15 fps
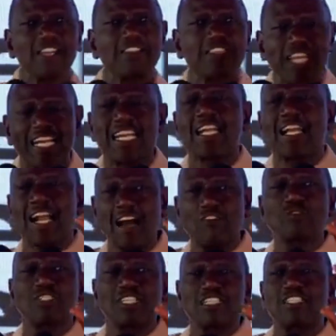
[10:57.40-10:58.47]
three
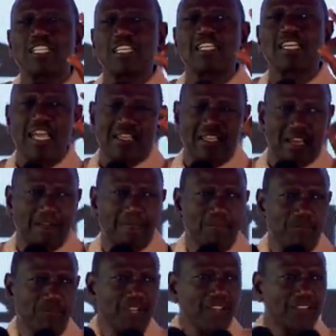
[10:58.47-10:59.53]
counties in Kenya
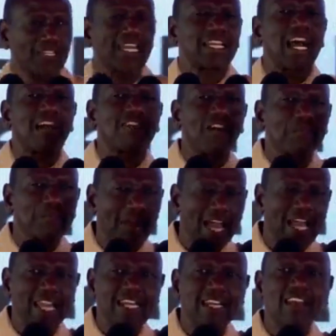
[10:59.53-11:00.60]
that have
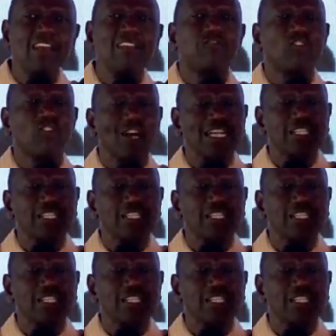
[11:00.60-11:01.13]
applied for a